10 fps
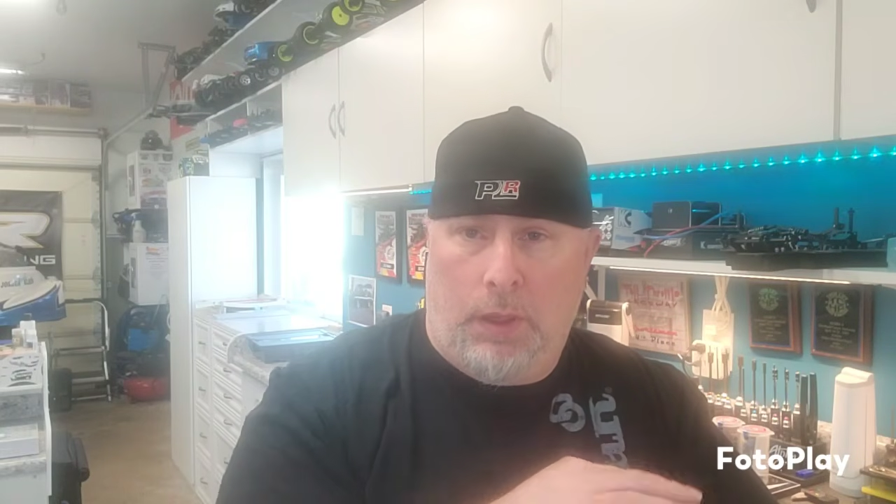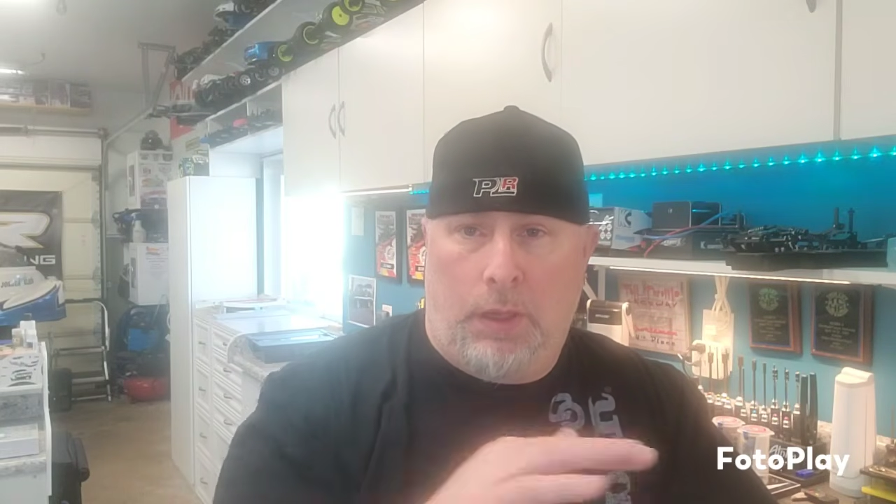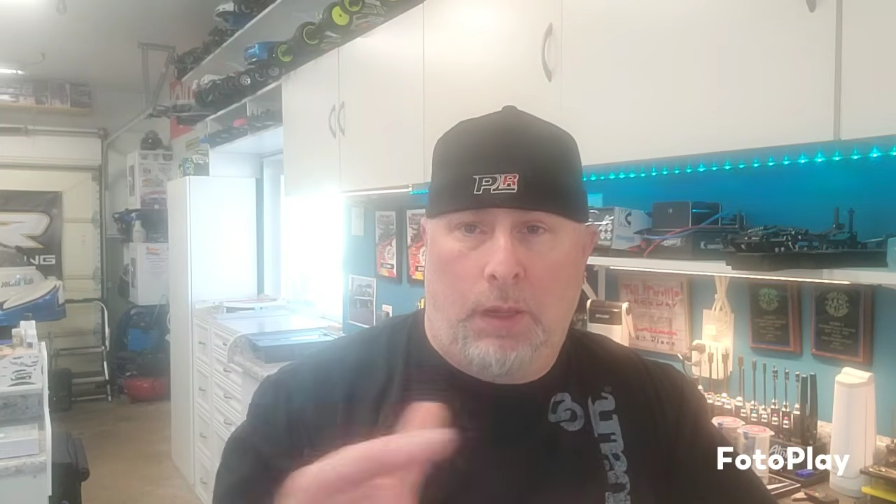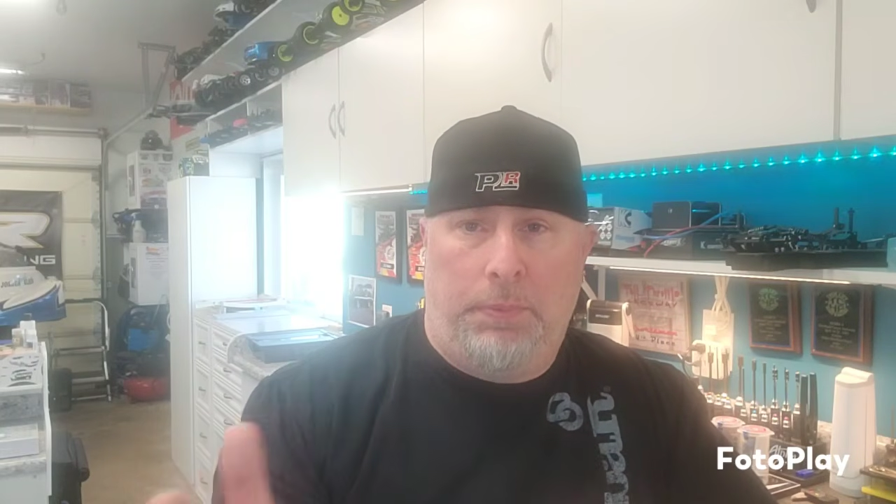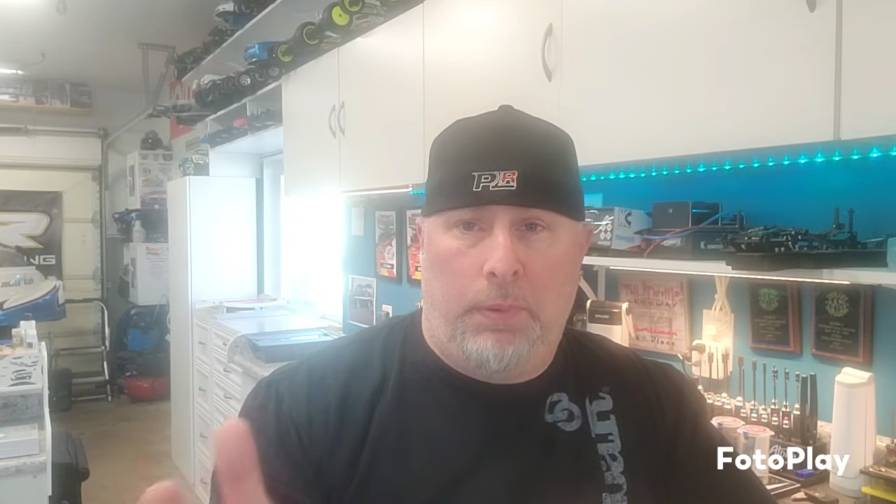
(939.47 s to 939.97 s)
a
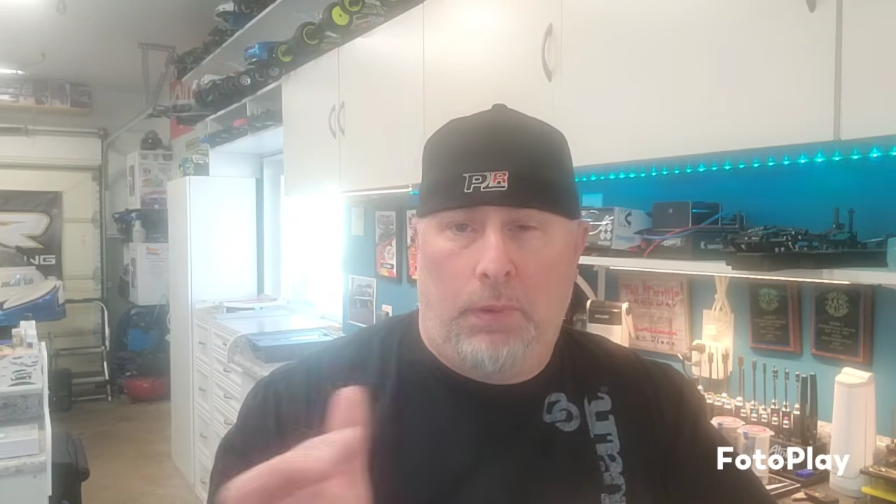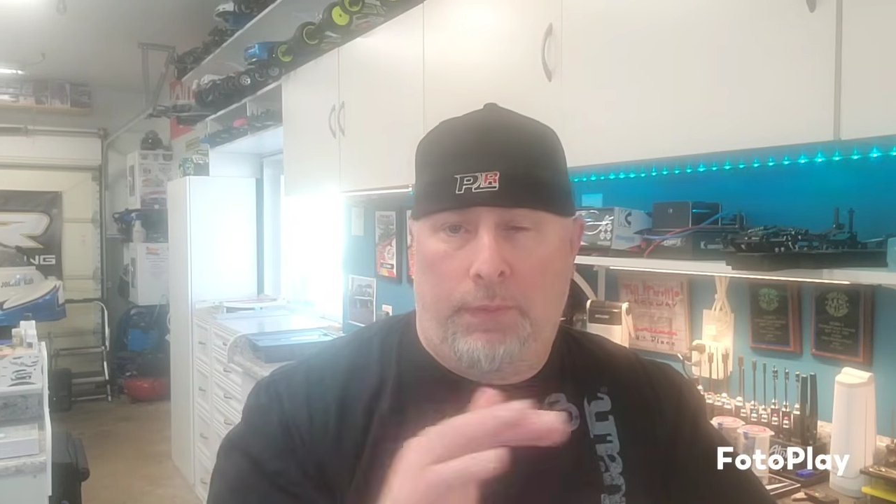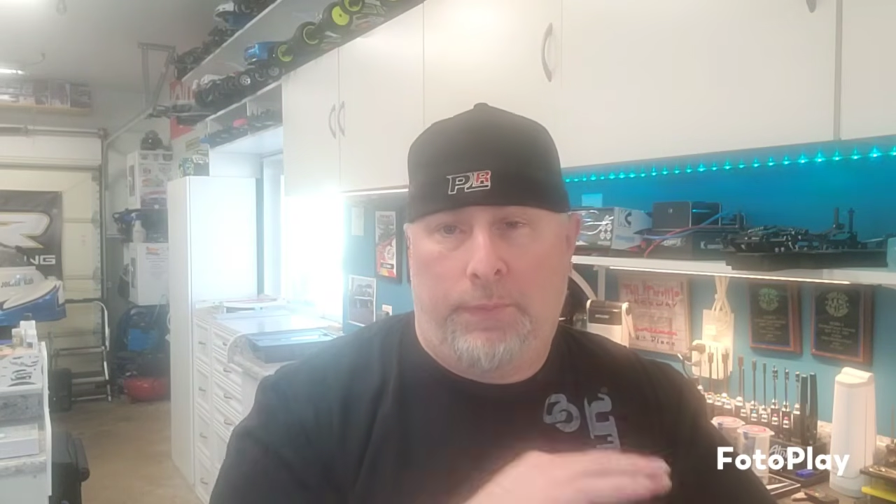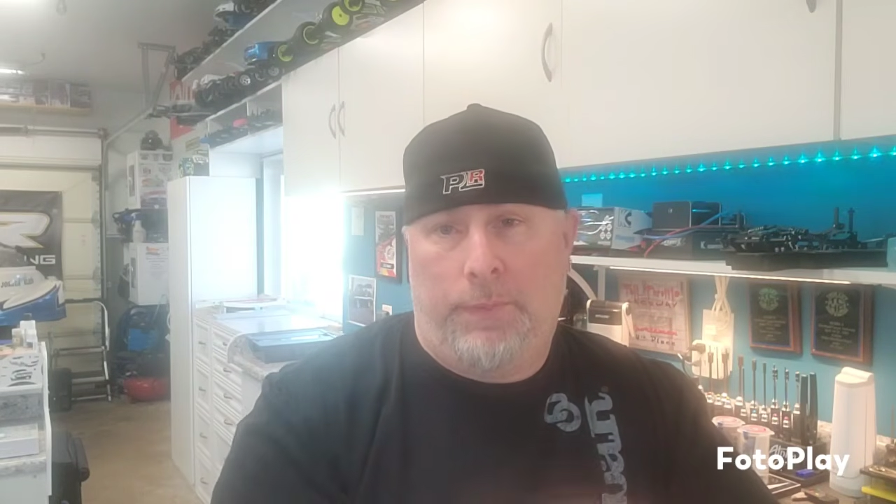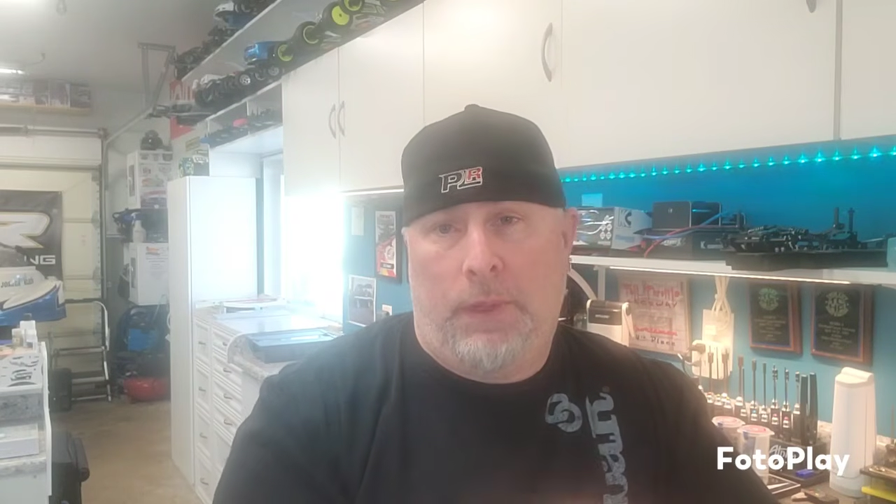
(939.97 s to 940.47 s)

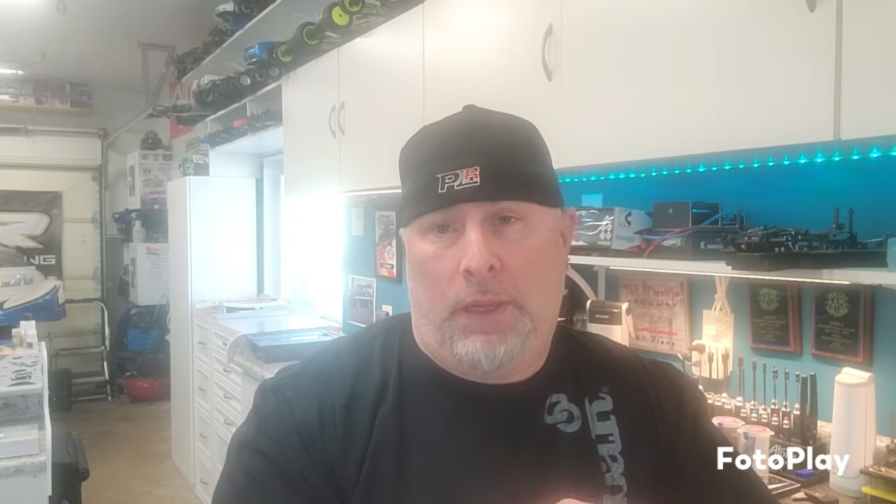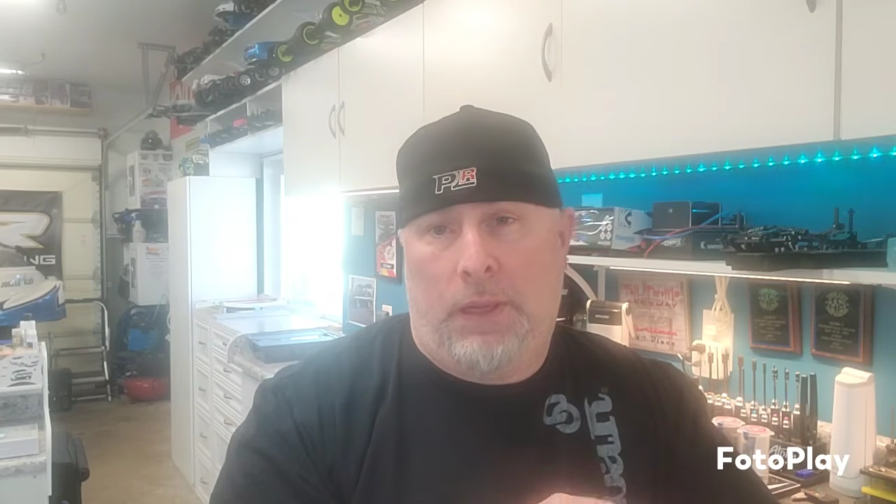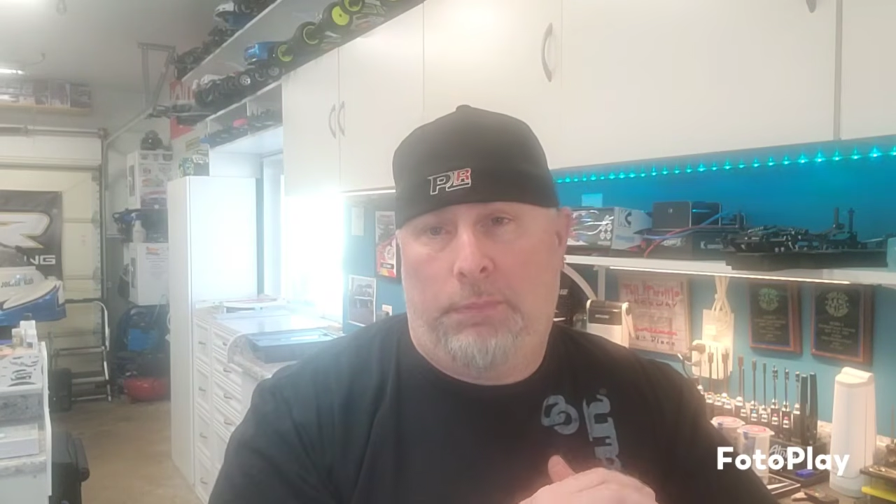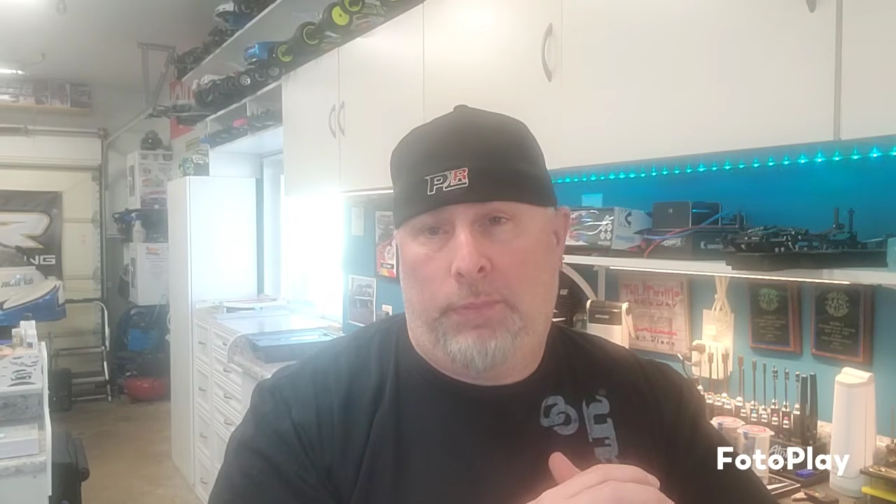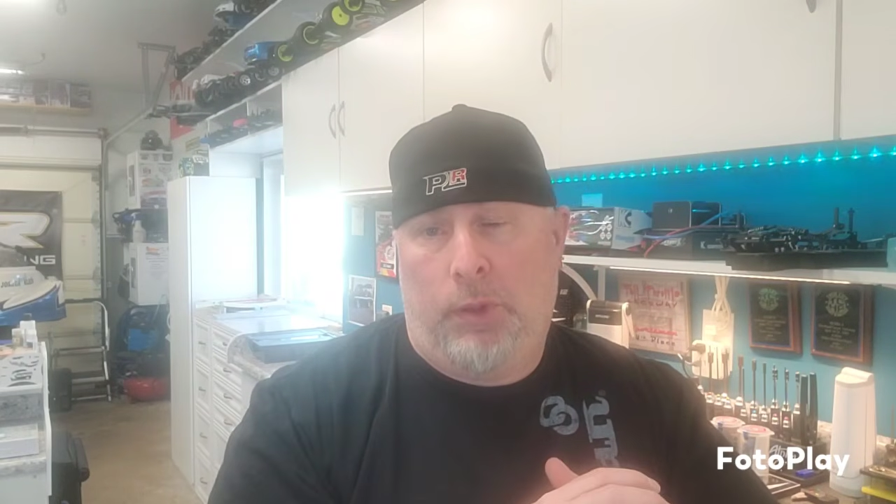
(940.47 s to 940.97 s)
couple
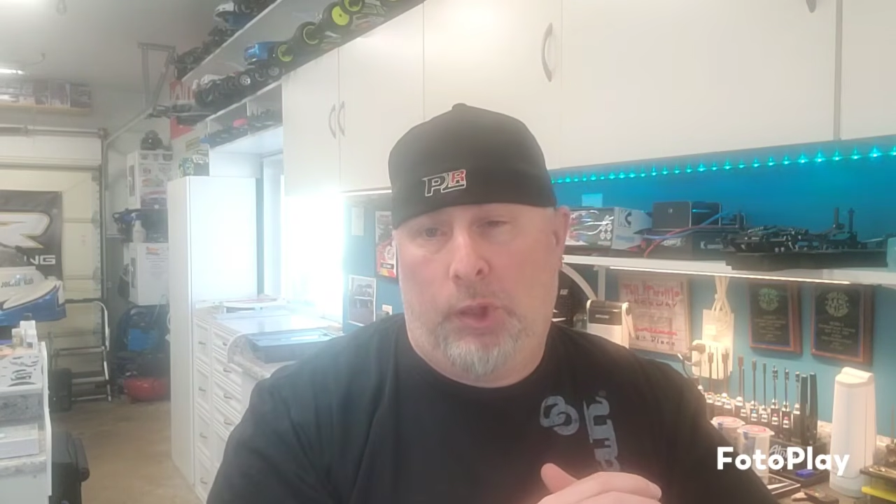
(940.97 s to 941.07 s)
of